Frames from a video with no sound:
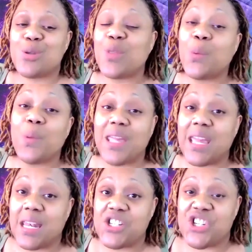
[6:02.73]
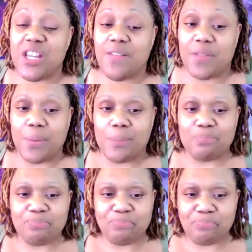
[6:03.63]
that we can achieve them.
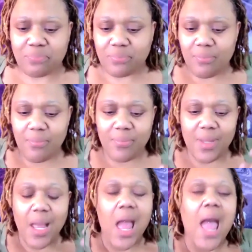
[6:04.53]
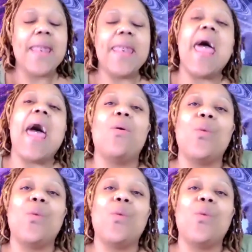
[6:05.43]
Now,